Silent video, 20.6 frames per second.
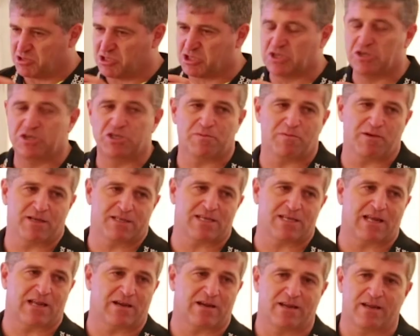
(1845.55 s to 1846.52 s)
siege
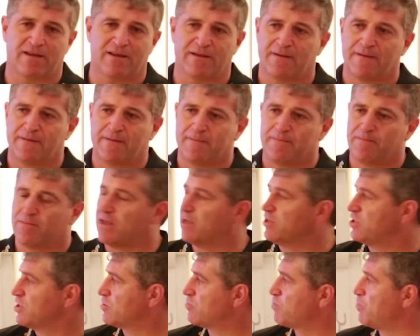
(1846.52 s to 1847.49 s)
mentality
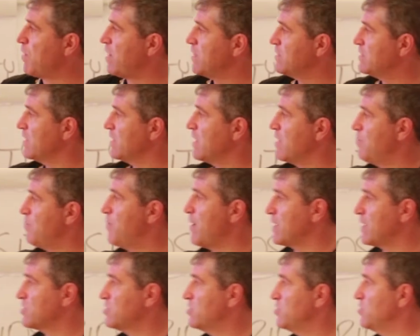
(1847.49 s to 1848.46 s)
and just basically get
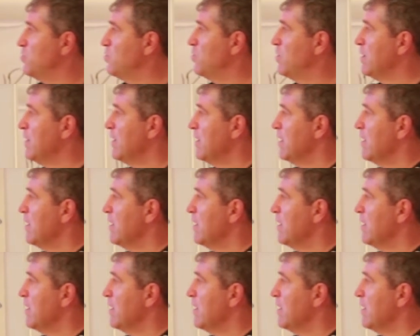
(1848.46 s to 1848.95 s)
back to